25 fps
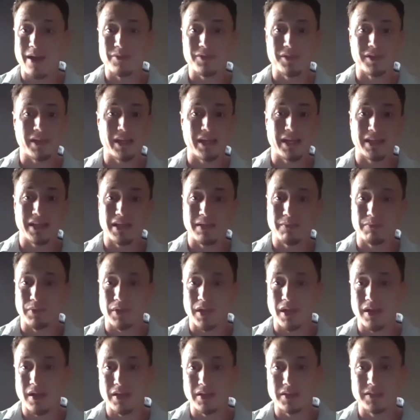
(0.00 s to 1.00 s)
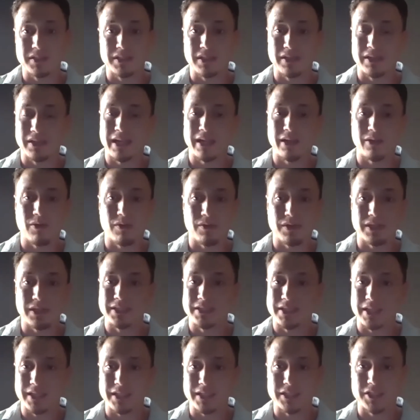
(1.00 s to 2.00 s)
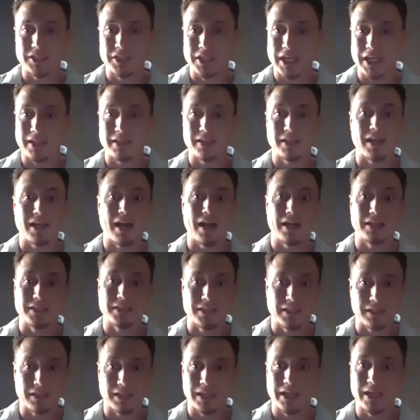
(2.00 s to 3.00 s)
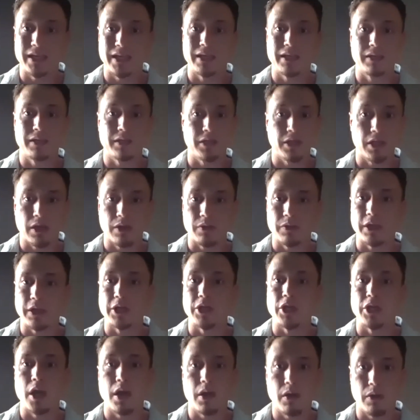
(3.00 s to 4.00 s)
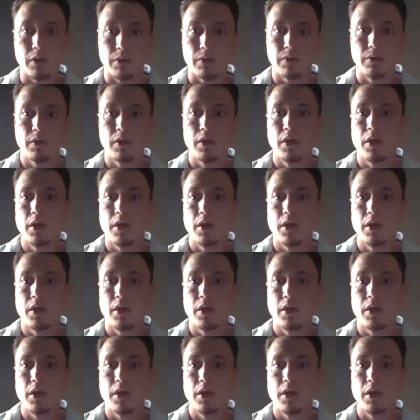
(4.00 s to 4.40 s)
they're getting their bloods, they're getting all these things checked constantly, and they know.